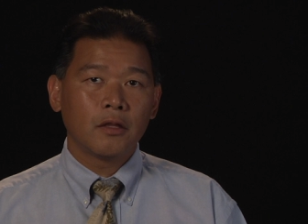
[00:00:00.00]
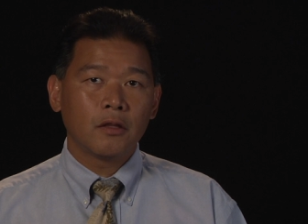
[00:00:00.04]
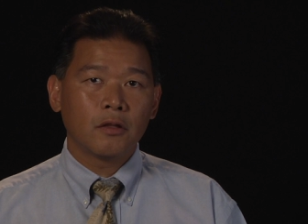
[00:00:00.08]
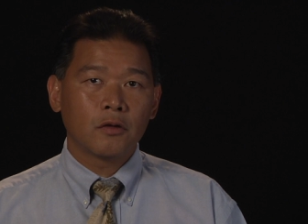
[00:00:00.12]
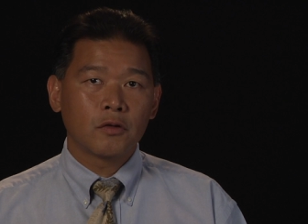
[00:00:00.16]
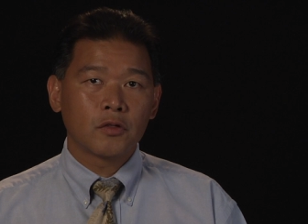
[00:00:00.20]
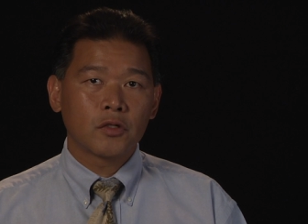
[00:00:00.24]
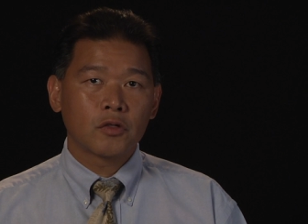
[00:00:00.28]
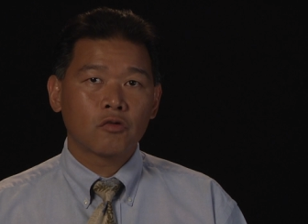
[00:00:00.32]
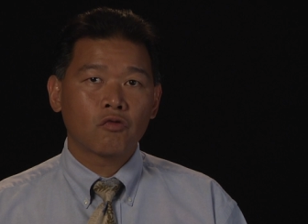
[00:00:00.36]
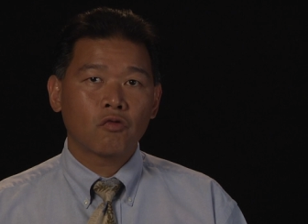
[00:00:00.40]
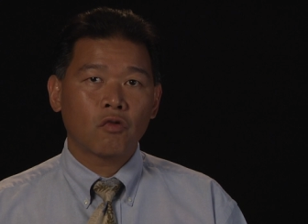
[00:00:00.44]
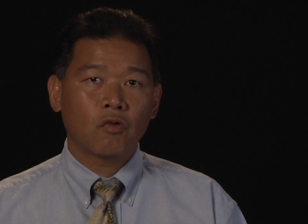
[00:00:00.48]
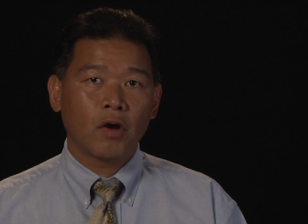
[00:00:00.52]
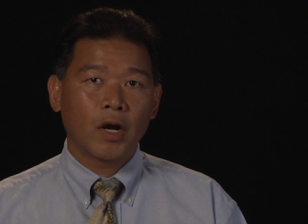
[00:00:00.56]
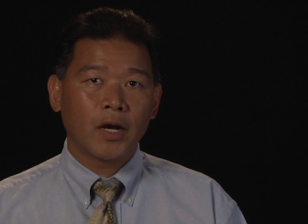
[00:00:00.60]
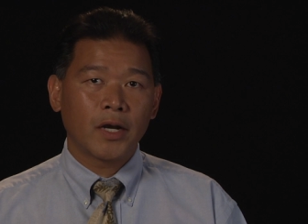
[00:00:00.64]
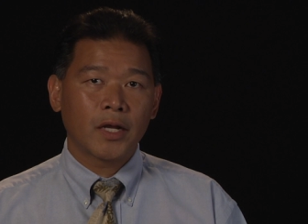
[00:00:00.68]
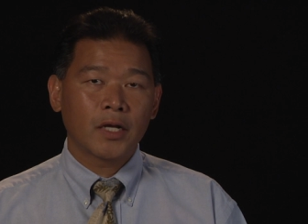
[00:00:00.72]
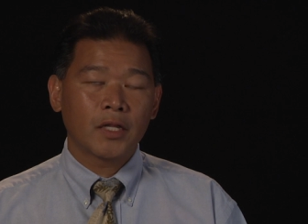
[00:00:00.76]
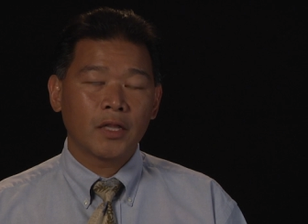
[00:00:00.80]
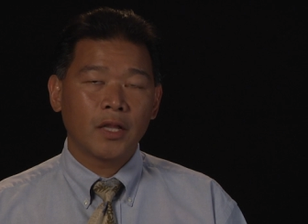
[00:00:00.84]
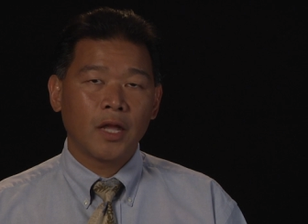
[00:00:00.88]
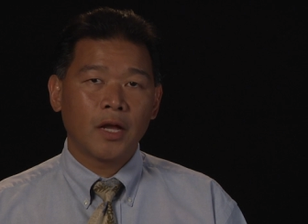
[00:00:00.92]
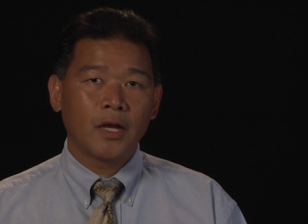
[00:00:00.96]
Those
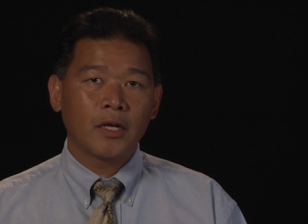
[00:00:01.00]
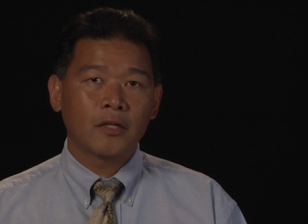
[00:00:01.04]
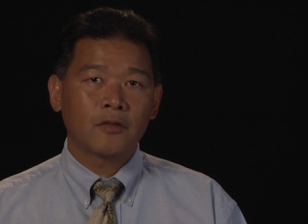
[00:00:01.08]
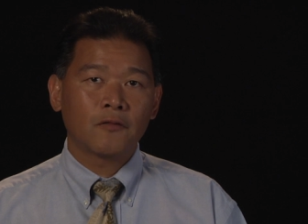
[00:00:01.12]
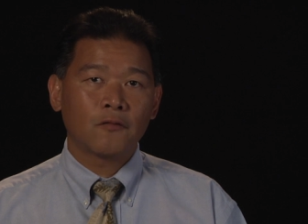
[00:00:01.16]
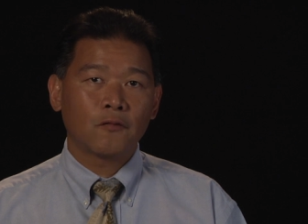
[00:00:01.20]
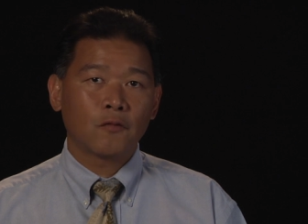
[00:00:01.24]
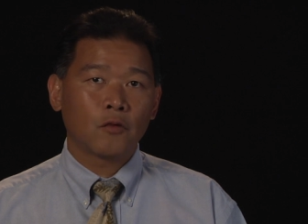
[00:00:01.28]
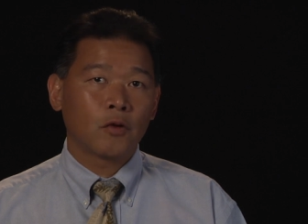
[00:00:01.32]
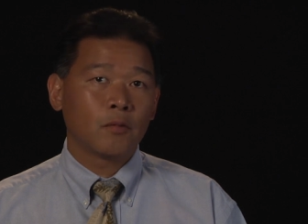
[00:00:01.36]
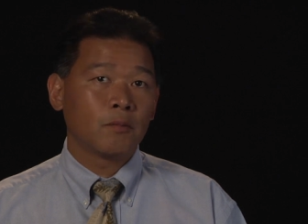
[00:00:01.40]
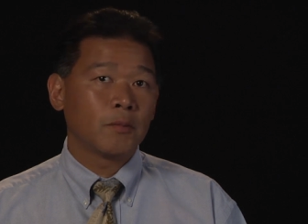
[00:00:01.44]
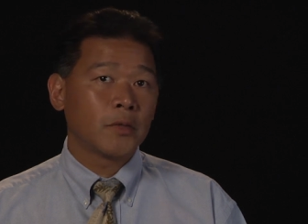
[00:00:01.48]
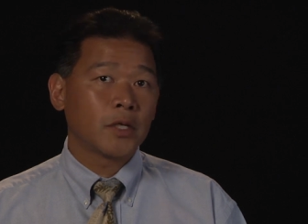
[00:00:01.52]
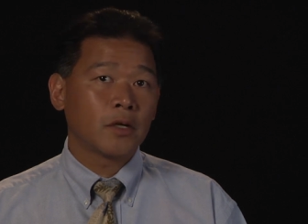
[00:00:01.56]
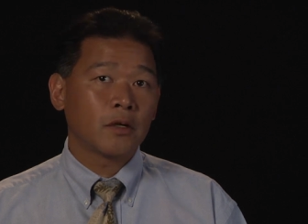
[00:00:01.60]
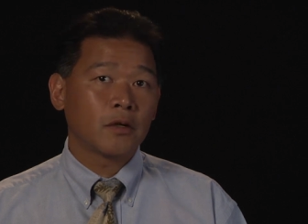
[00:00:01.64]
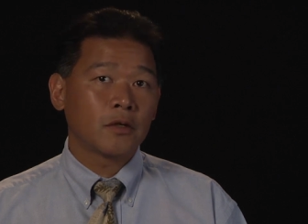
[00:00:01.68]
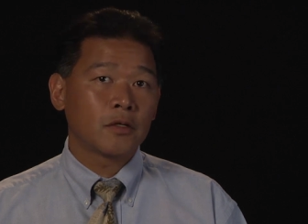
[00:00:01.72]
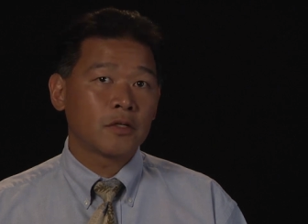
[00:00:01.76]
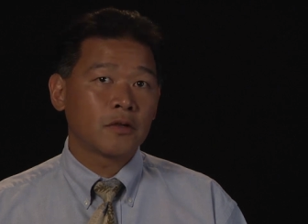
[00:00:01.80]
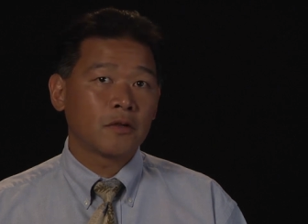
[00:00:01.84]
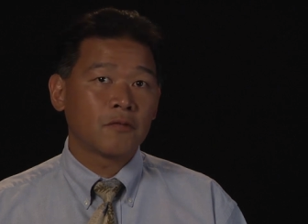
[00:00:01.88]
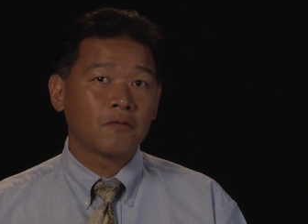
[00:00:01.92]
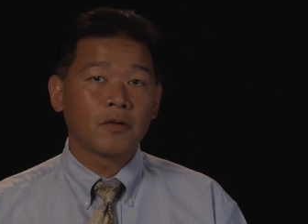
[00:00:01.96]
chronic lines form
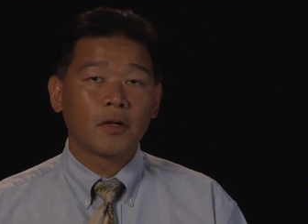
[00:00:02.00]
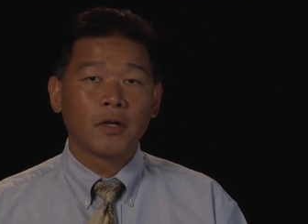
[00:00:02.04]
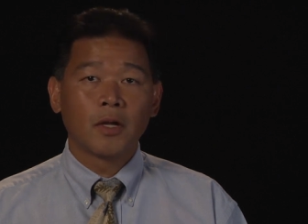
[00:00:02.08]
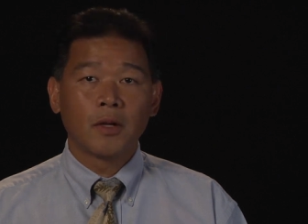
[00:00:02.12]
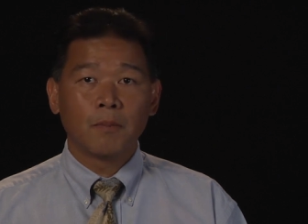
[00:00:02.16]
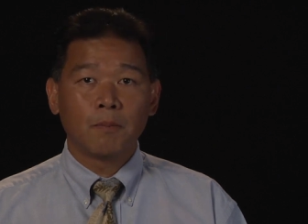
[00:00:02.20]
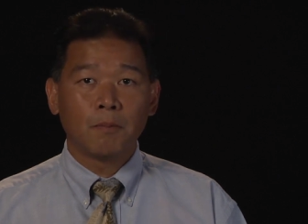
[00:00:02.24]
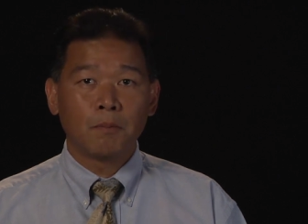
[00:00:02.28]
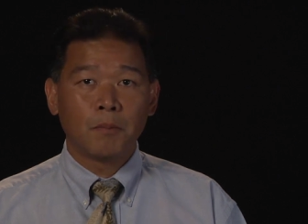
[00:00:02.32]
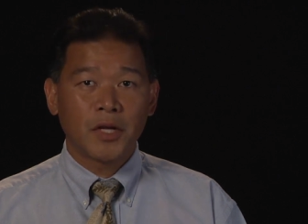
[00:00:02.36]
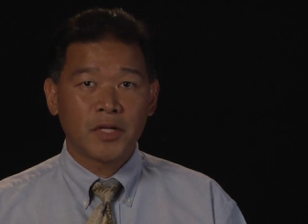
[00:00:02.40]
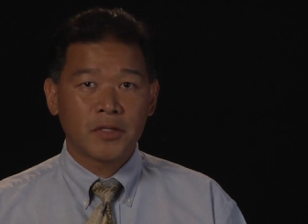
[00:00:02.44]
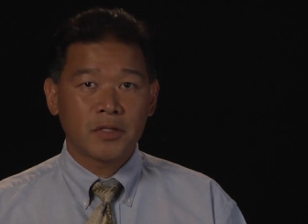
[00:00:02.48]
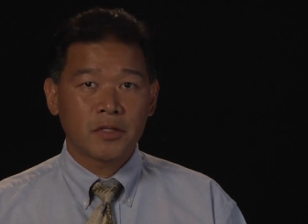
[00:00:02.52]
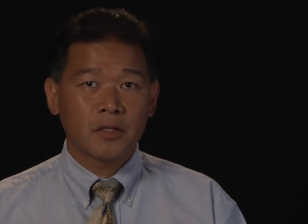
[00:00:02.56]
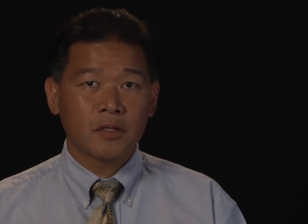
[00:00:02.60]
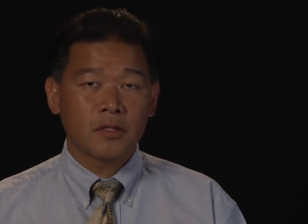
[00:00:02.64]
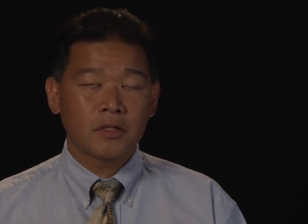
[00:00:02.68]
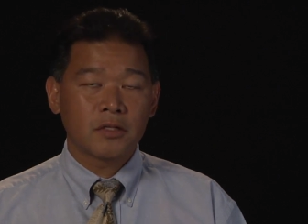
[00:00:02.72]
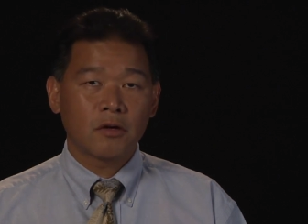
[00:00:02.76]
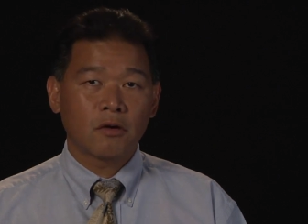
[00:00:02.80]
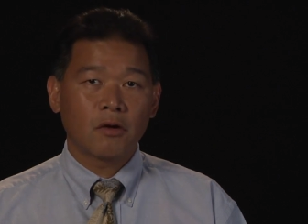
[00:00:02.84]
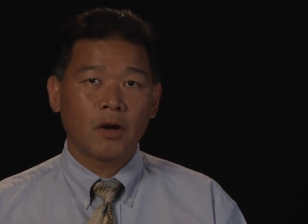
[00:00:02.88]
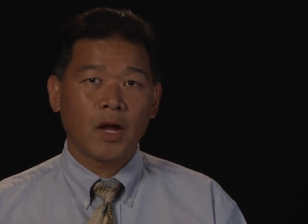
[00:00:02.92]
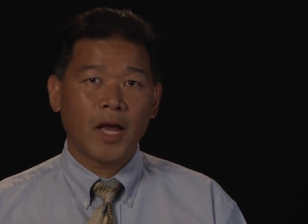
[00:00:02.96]
because of
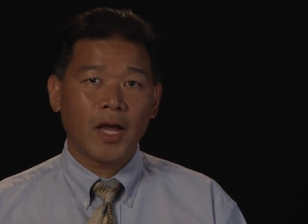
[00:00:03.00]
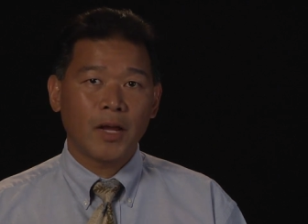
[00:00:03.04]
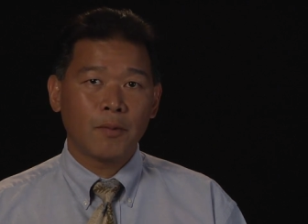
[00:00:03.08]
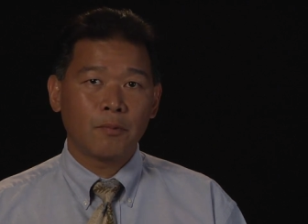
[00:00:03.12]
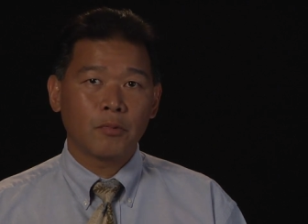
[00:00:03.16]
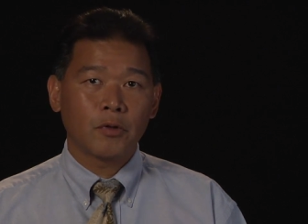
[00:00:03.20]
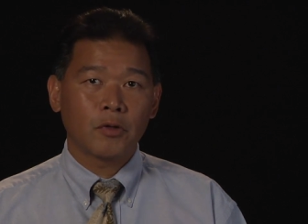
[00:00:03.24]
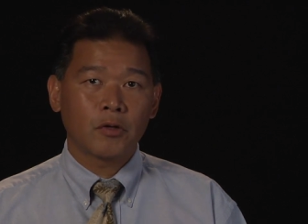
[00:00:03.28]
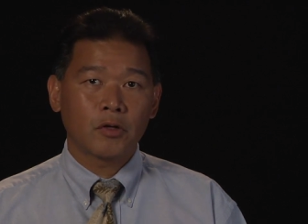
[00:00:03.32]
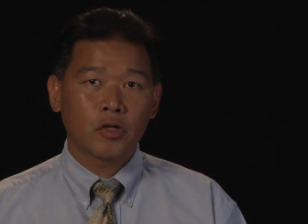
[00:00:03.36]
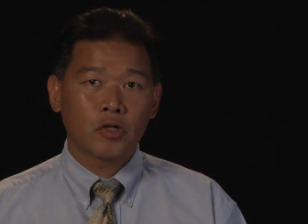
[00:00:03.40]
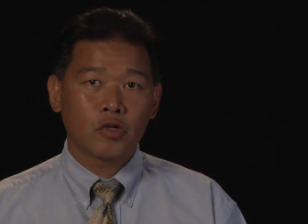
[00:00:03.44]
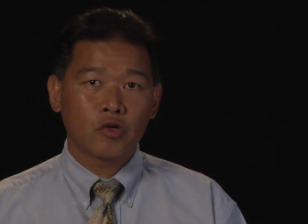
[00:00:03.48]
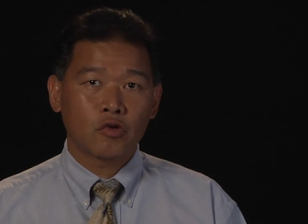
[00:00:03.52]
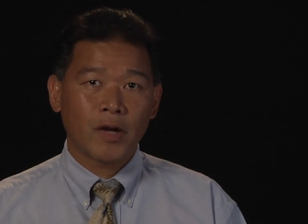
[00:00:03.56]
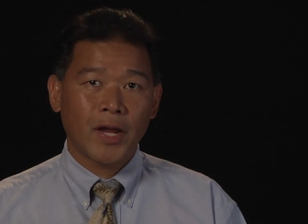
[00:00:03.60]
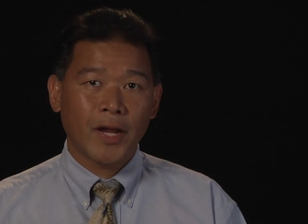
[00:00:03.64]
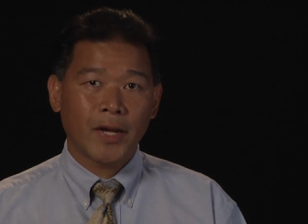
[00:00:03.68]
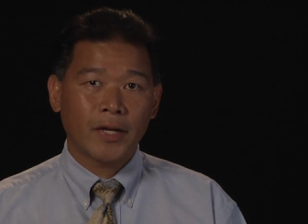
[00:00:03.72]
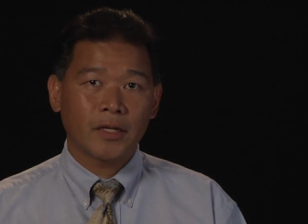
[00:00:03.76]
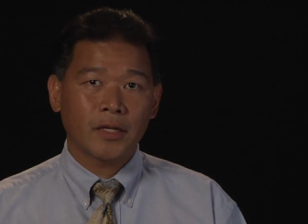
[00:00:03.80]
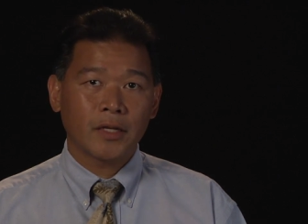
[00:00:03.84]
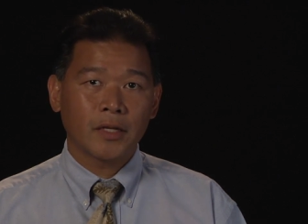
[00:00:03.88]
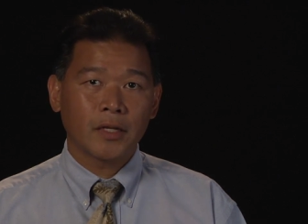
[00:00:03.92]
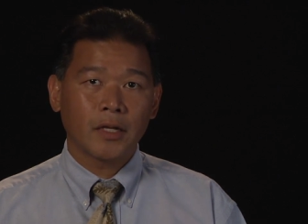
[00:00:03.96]
muscles are
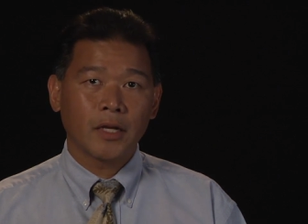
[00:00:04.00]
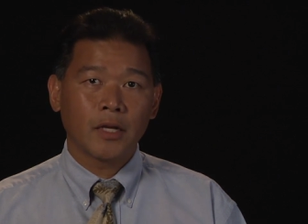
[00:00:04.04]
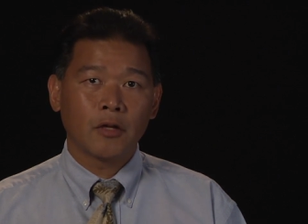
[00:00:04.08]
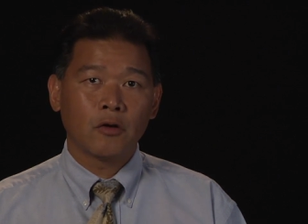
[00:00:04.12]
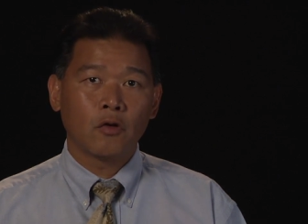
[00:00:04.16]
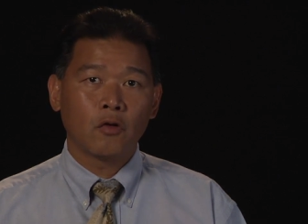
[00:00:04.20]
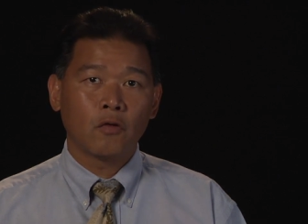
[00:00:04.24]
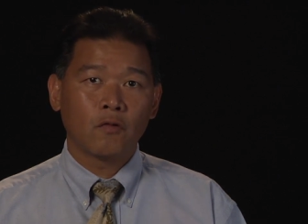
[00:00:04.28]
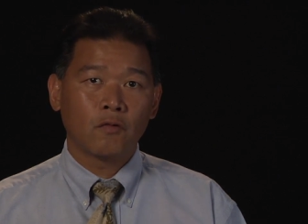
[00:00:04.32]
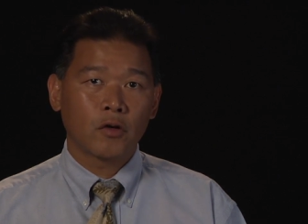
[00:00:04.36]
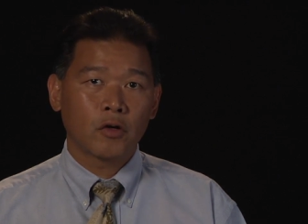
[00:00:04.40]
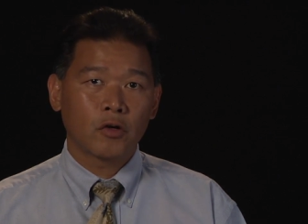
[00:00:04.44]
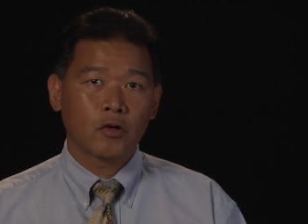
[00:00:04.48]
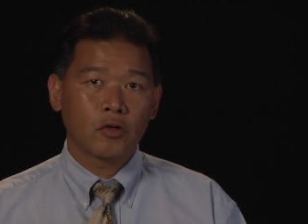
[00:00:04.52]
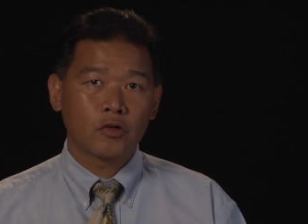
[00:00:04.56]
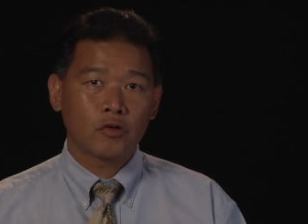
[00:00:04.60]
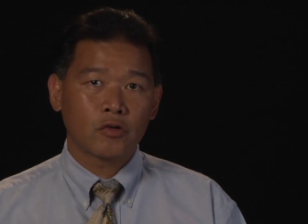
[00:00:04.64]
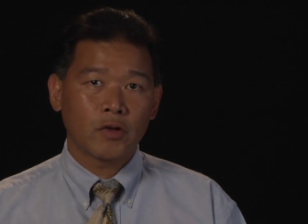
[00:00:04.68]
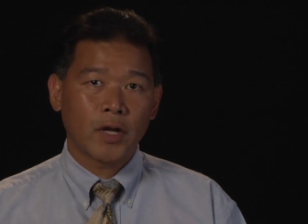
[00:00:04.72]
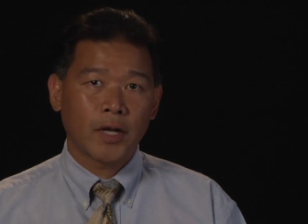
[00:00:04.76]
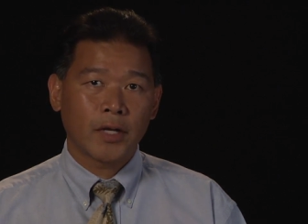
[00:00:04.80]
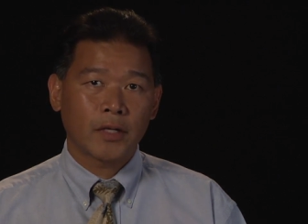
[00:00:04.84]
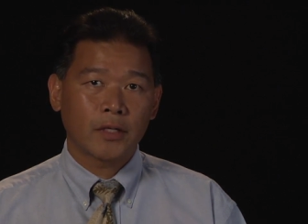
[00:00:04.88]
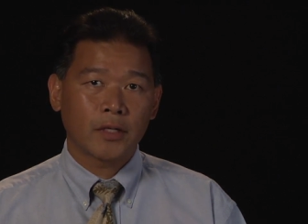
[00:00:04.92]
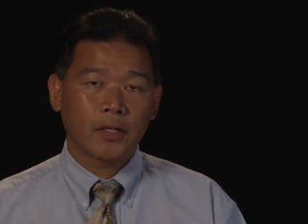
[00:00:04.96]
hypercontracting and
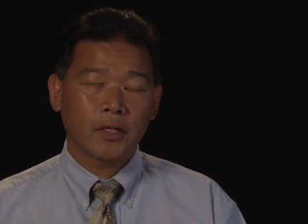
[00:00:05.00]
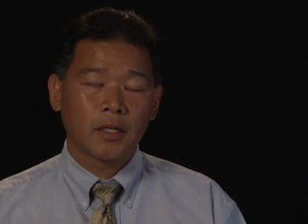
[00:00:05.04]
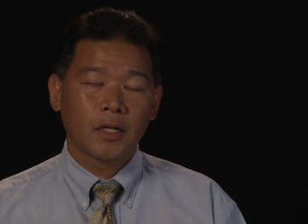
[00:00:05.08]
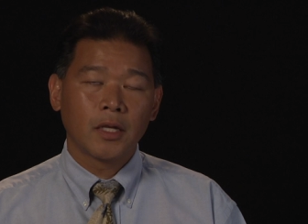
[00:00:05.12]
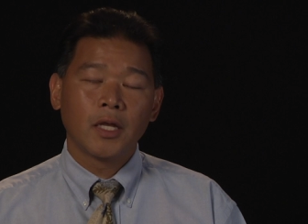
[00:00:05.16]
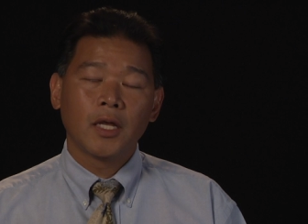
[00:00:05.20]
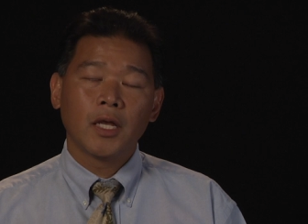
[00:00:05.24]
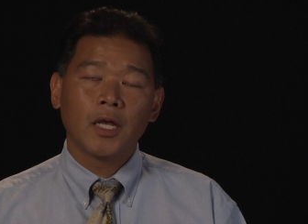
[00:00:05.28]
overcontracting.